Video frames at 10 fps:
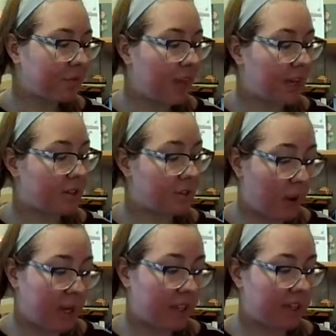And
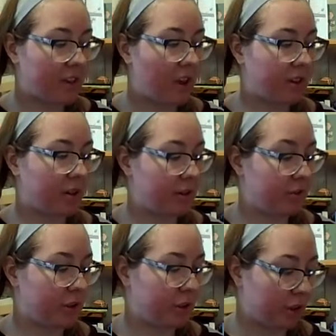soil is also
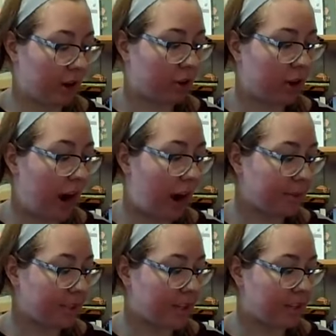used to grow
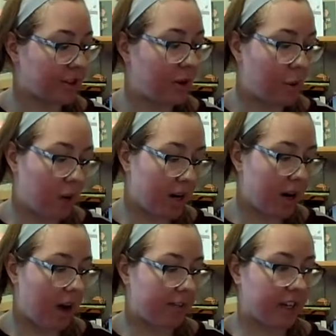crops such as corn,
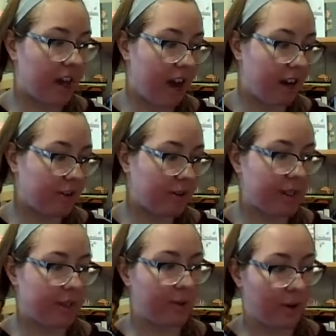avocados,
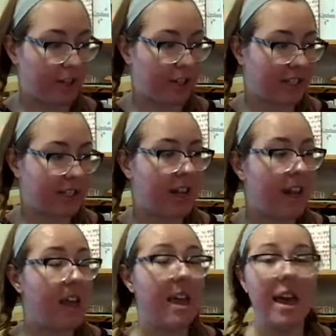and oranges,
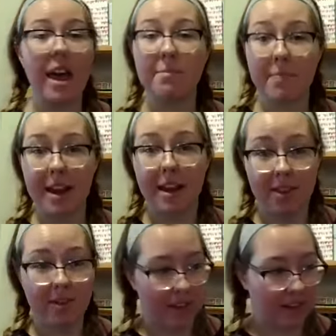and many
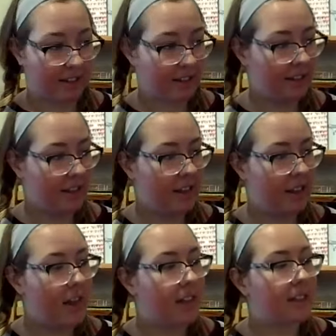other things.
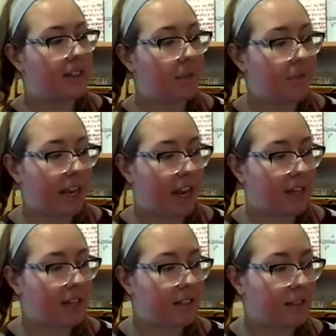Some land
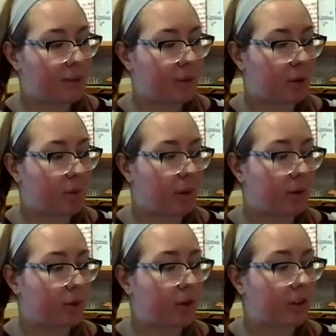is used to
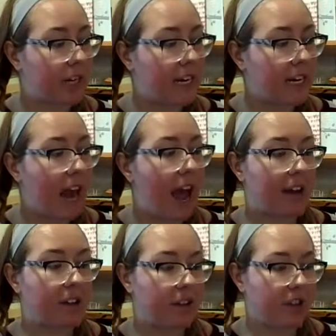produce green
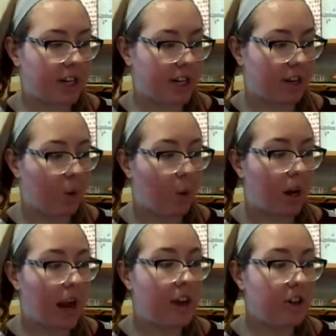energy,
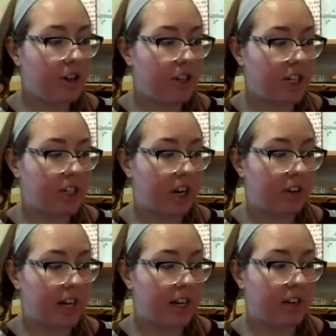or energy
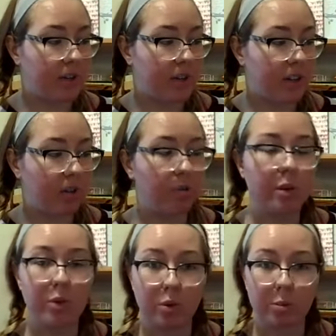generated using
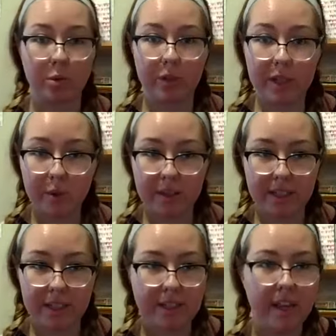renewable
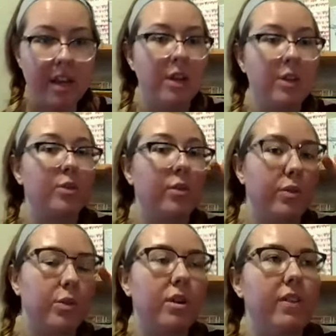resources. So if
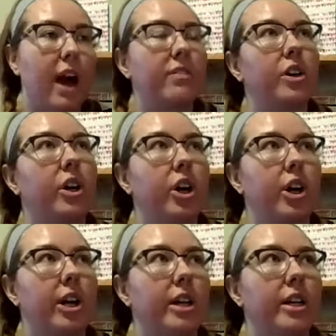you have ever
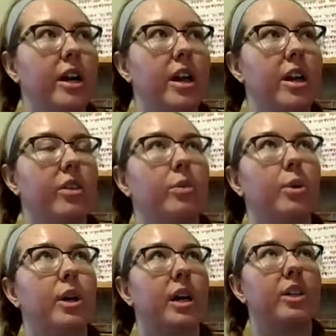heard the
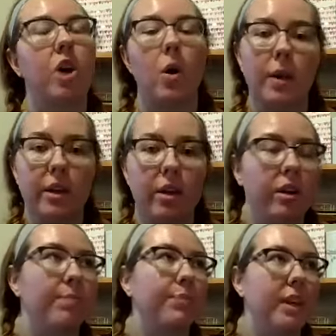word
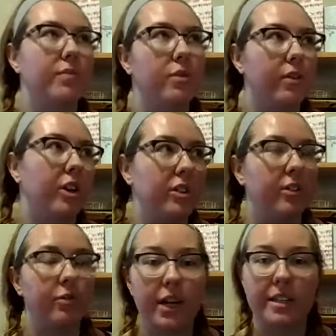if you've ever heard the
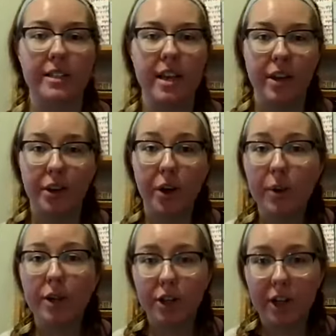phrase
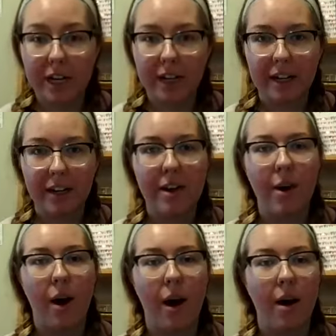going green,
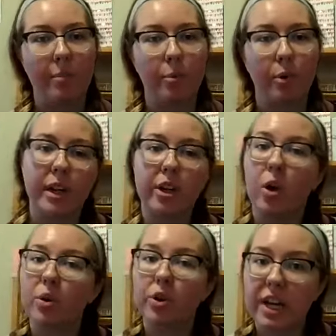we're going to
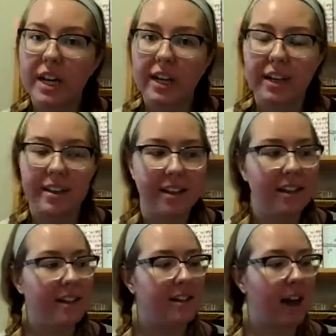go green,
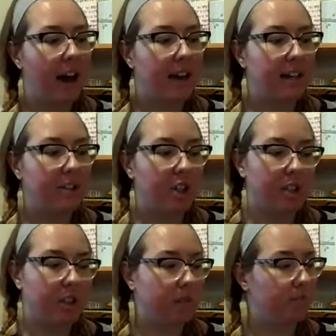that is
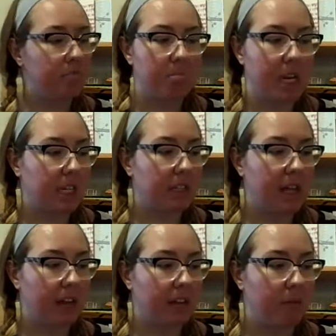just means
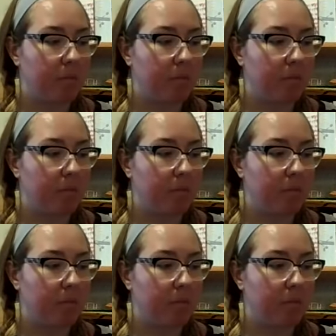that